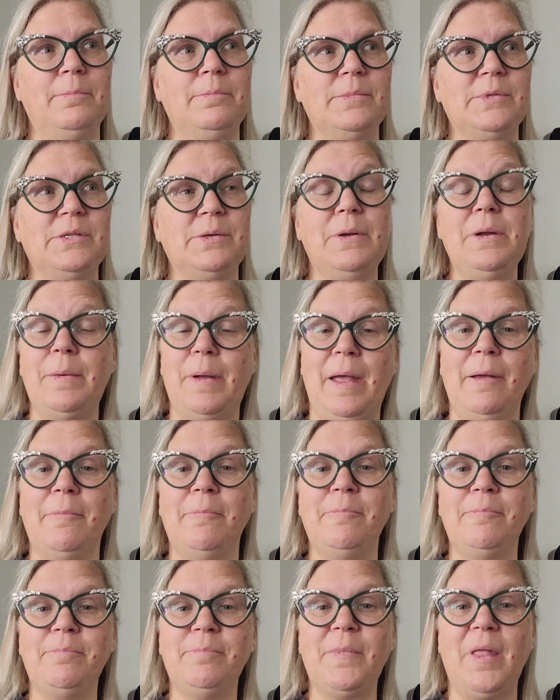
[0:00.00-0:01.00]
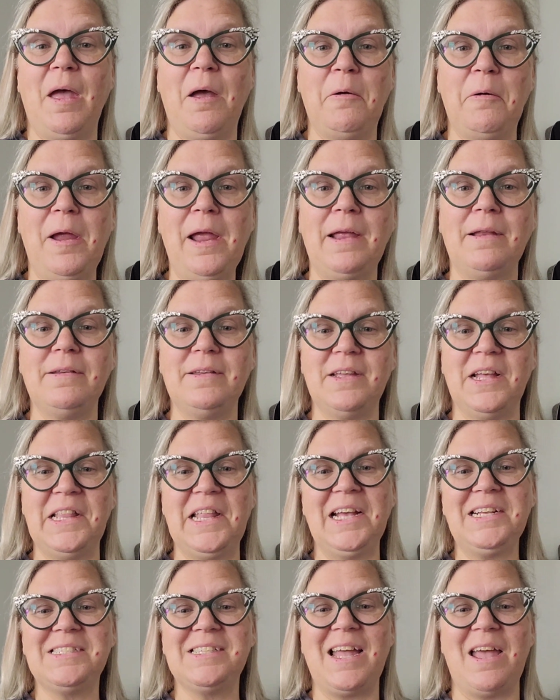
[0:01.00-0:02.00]
So anyway, all right, till
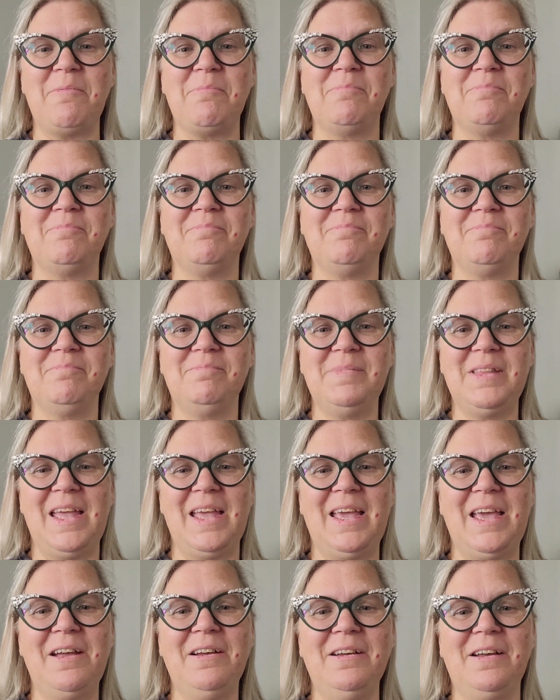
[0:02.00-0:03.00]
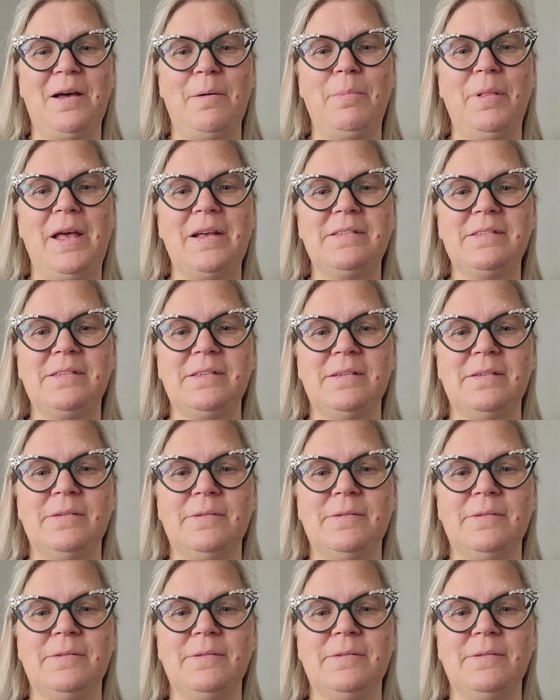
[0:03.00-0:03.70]
next time, take care and God bless.